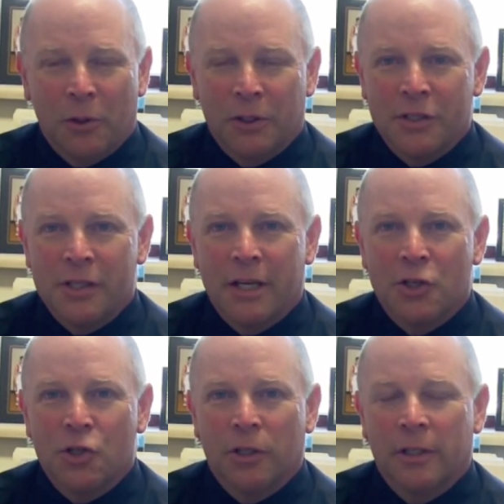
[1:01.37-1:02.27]

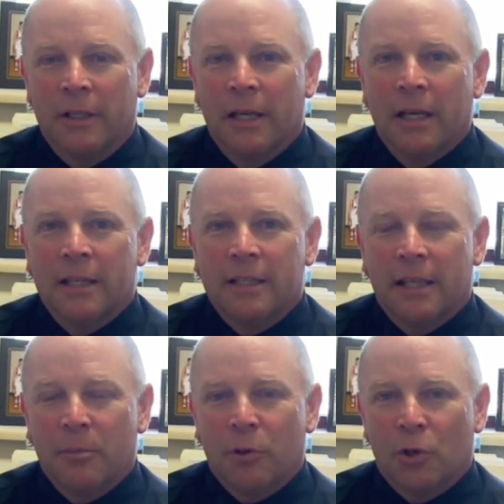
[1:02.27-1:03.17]
organization, and to
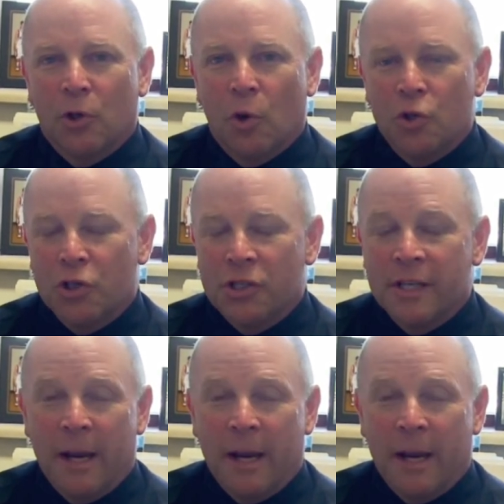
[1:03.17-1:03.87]
keep your coaches